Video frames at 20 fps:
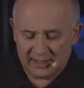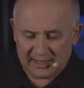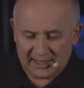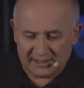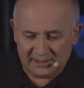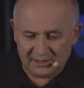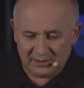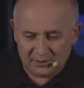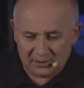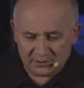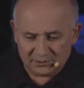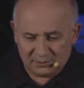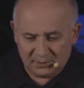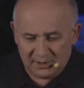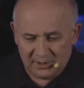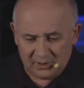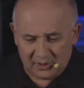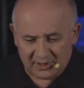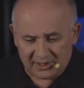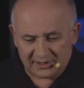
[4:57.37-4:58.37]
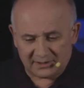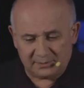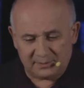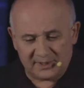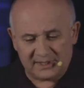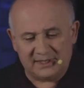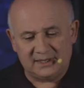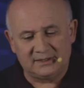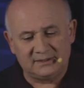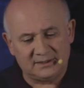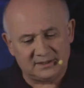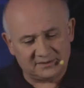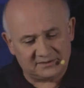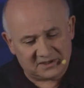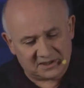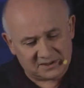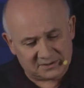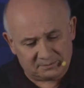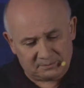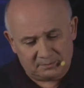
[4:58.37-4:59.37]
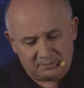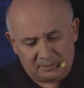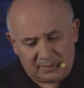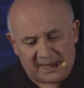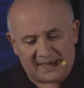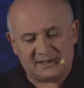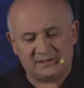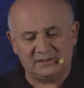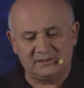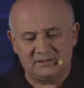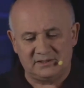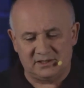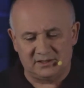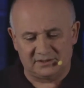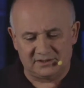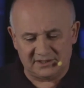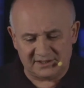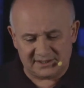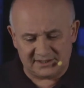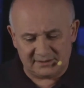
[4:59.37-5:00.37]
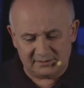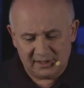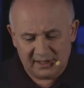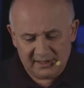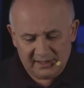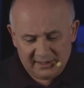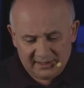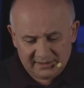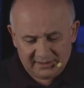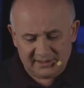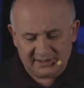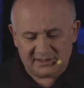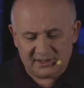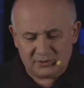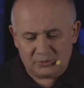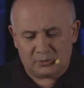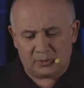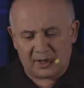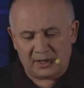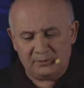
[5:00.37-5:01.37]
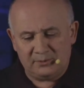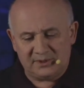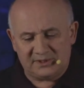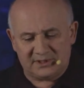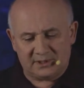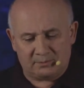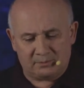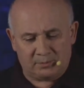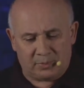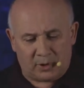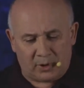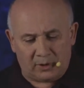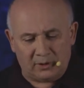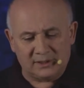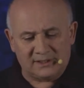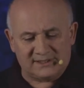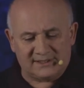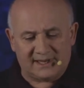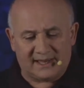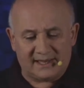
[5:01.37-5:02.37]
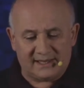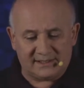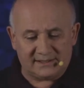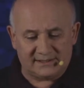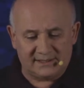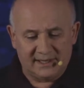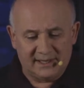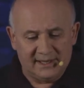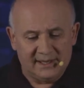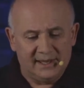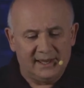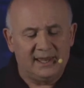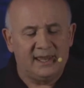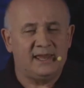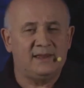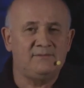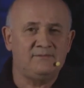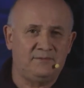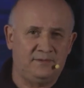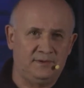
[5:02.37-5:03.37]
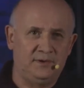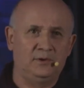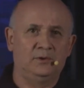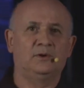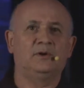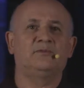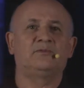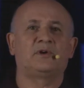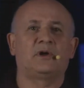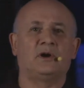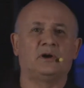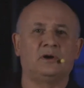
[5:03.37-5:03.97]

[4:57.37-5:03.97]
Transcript: And you know, as we look at the beginning of this passage here, this is why we said, Paul says, in view of